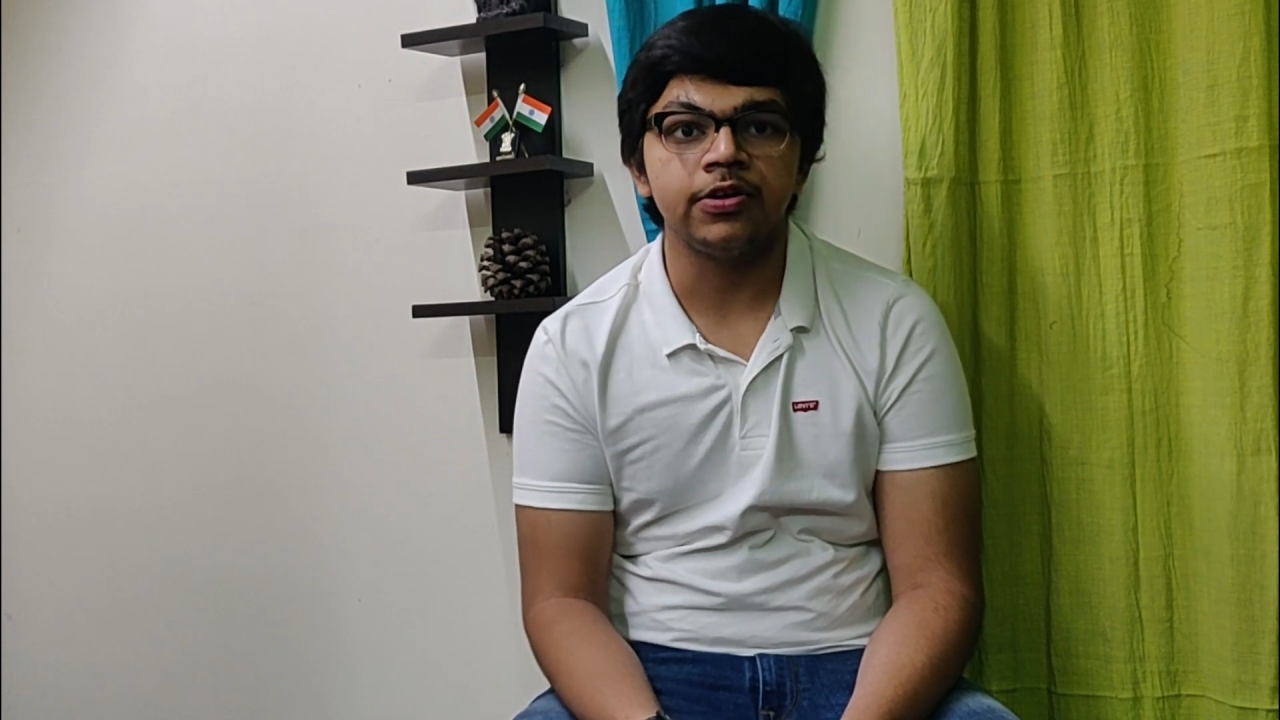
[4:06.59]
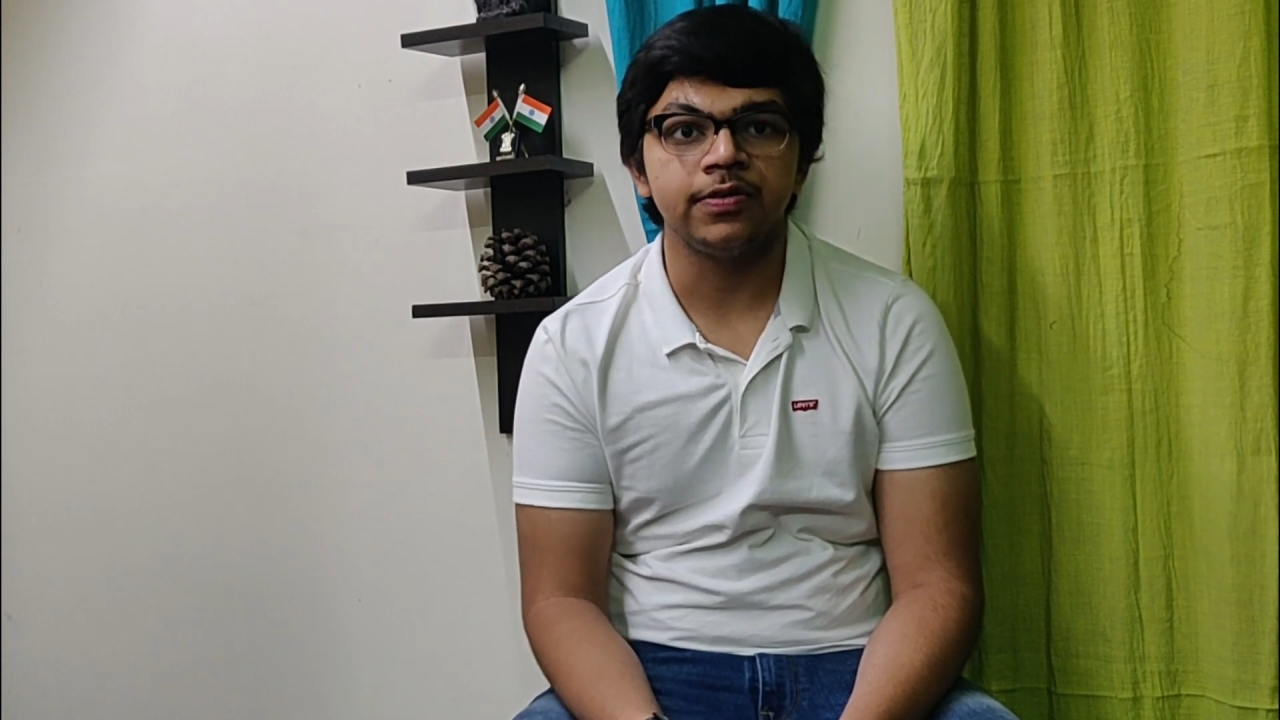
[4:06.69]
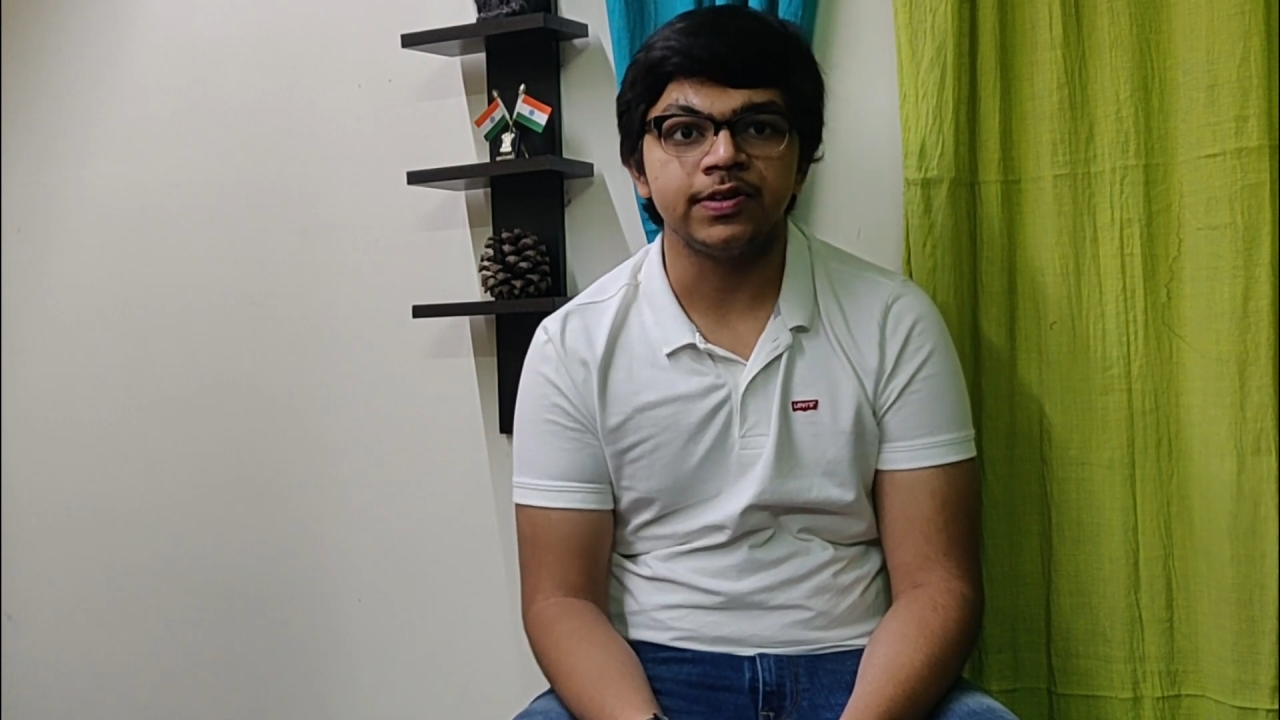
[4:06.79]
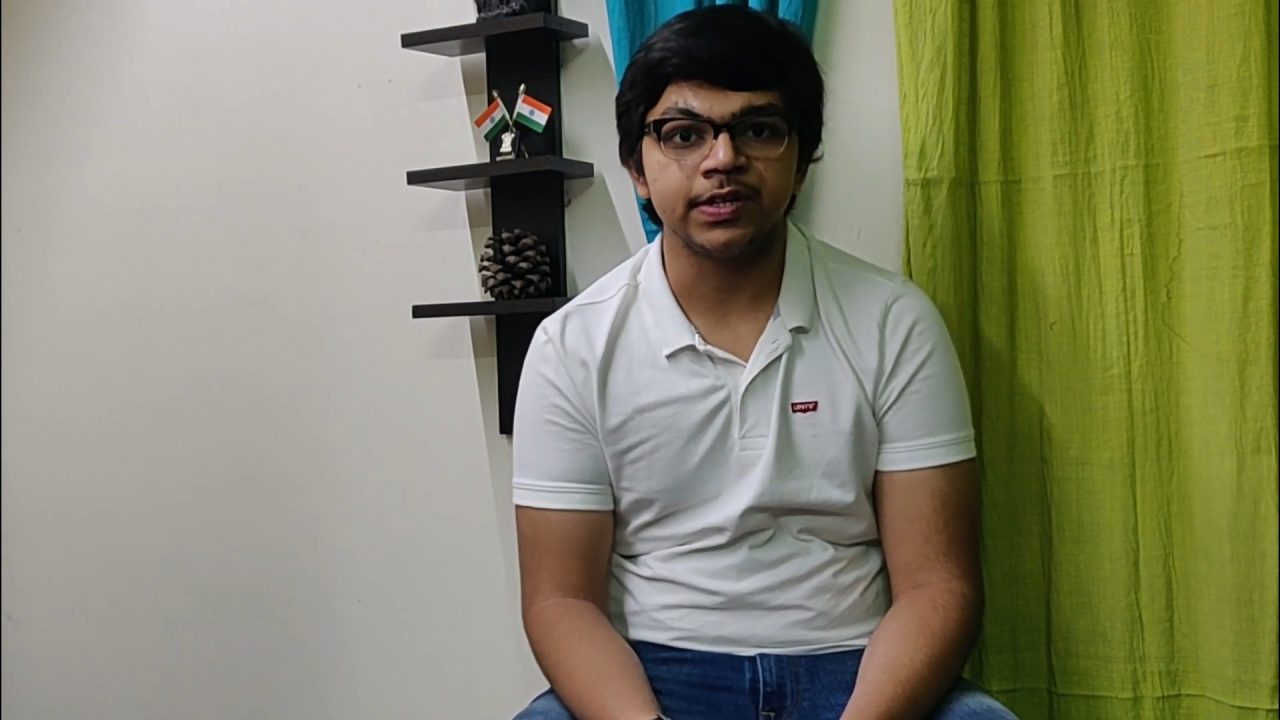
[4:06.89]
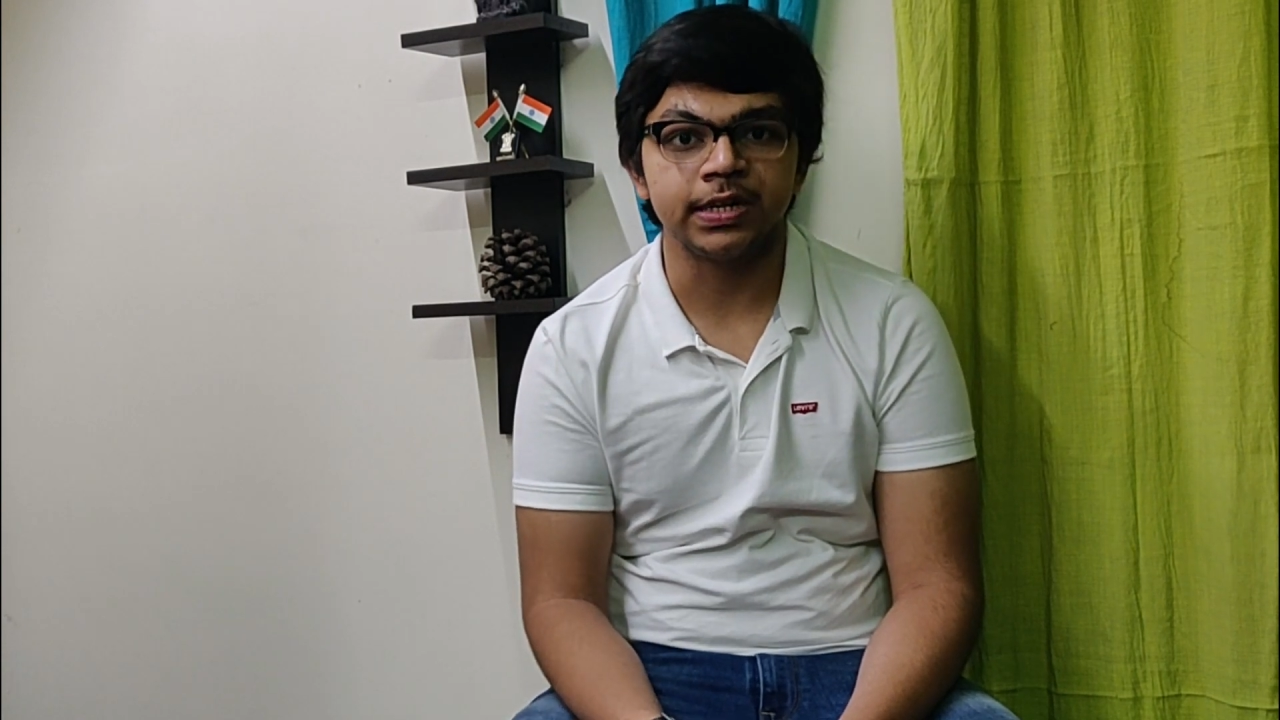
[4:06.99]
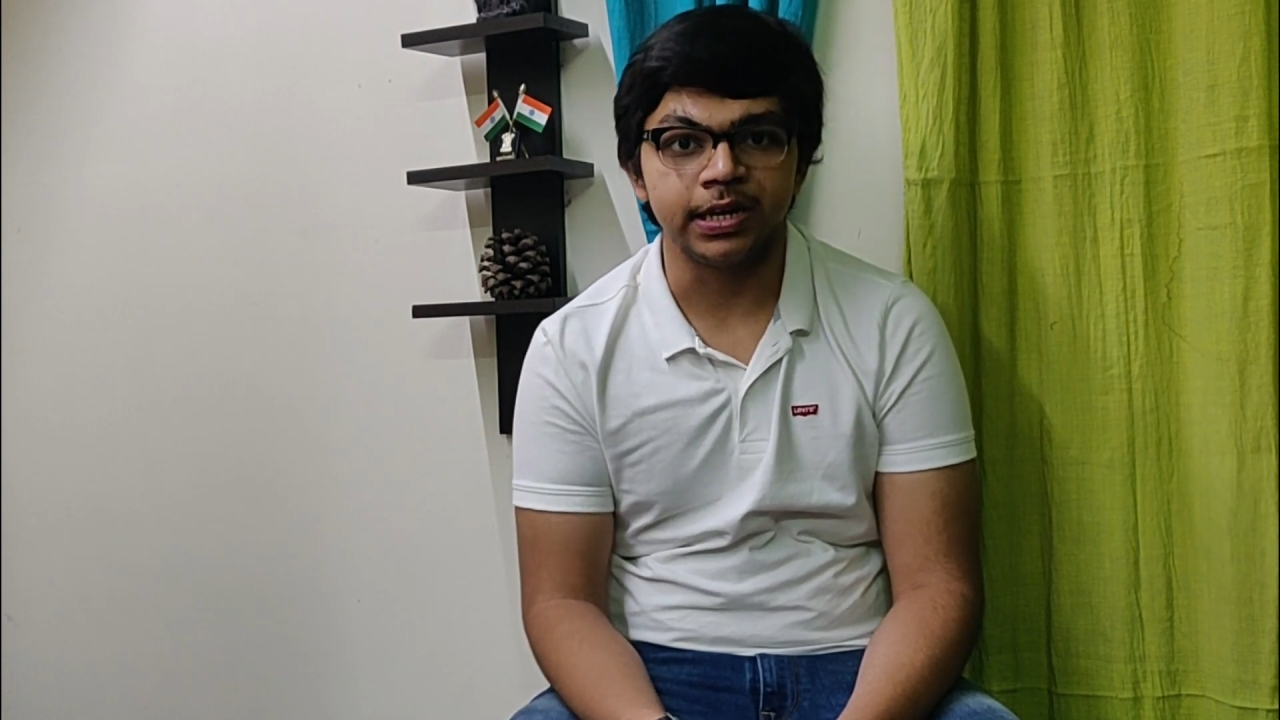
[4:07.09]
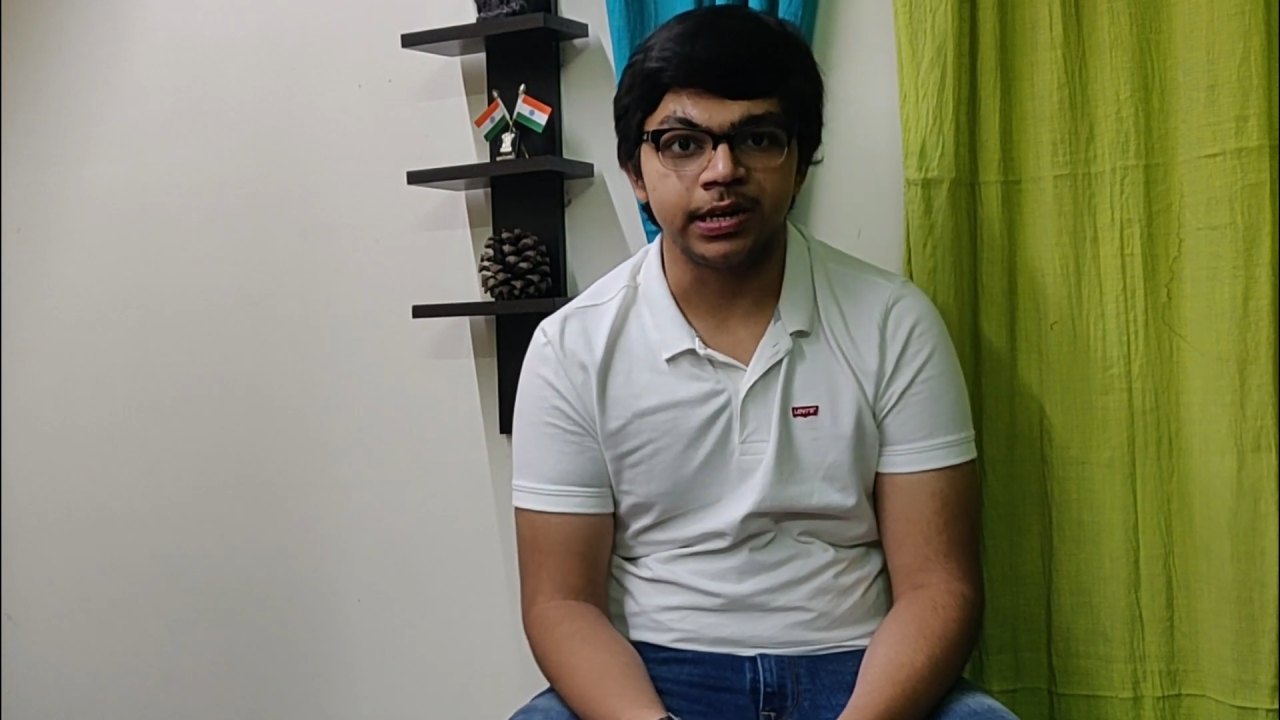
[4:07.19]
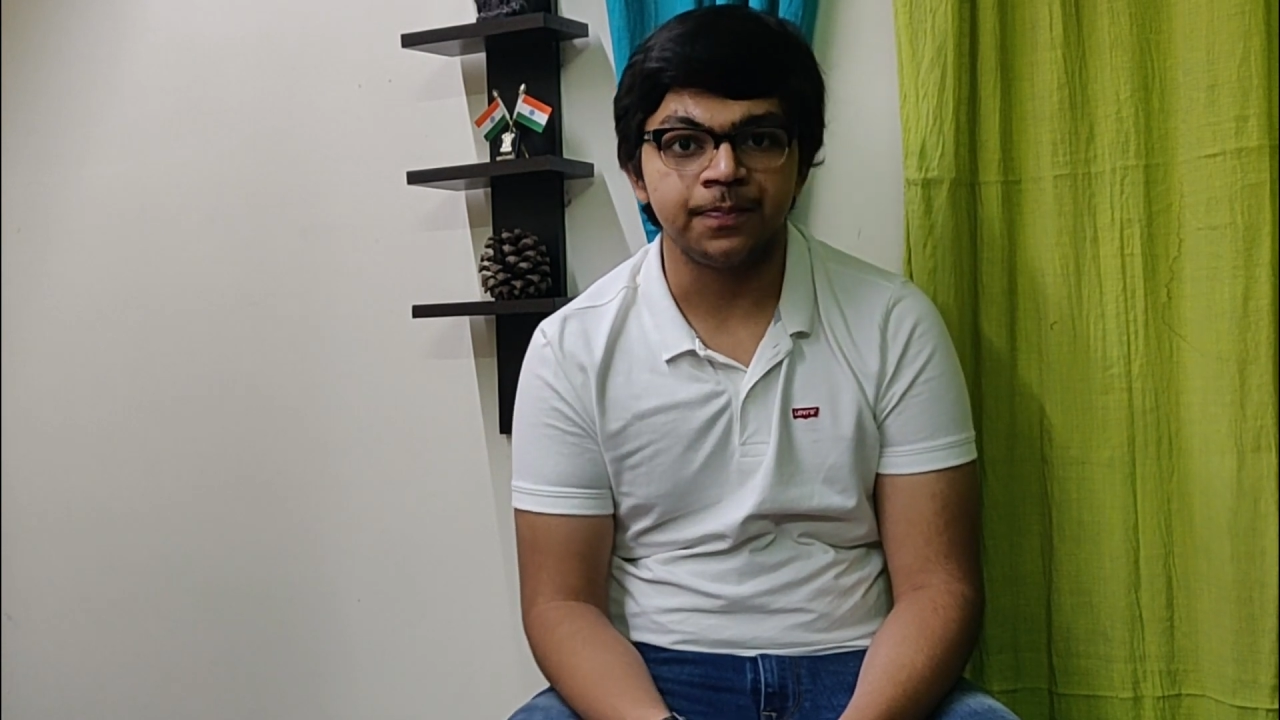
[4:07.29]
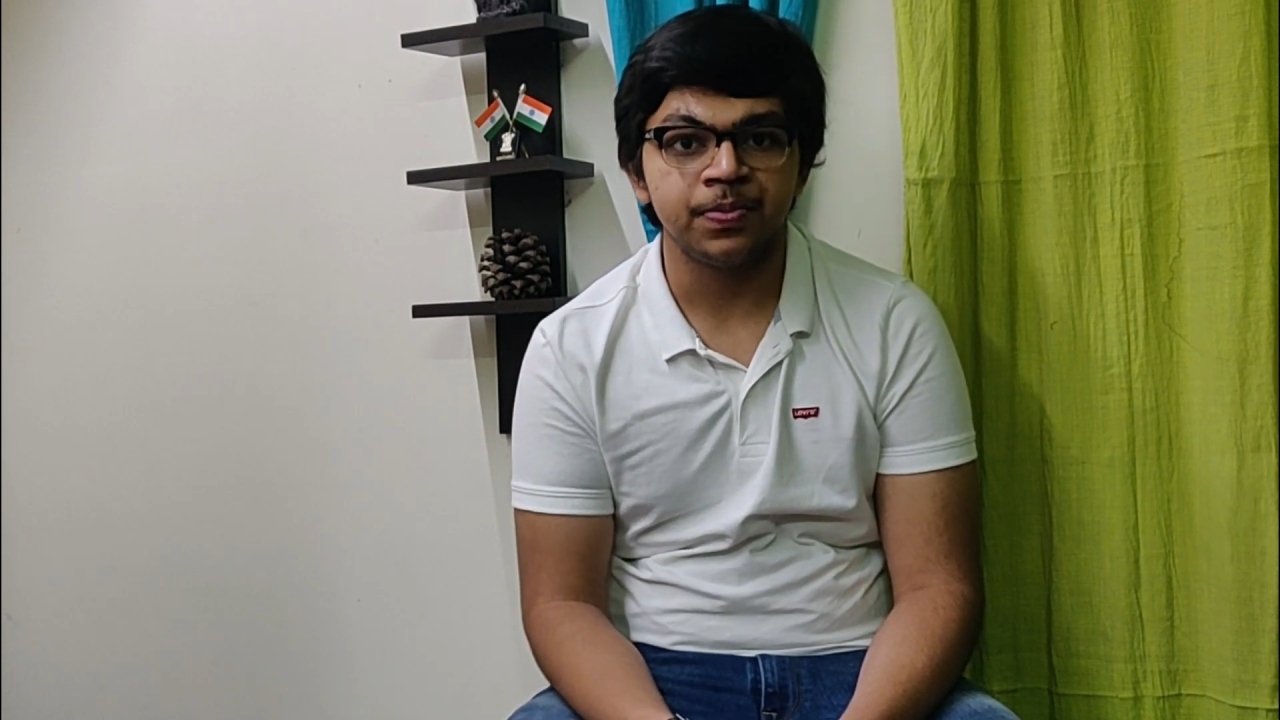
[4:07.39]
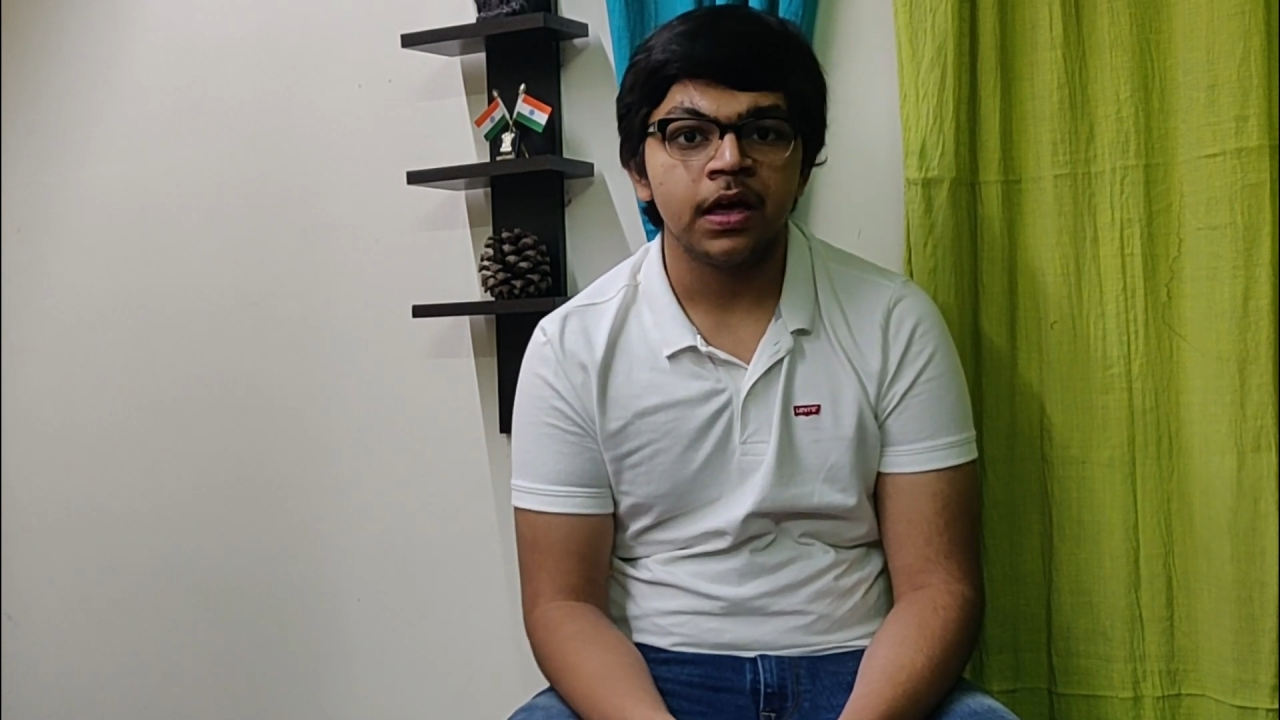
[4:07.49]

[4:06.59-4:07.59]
University.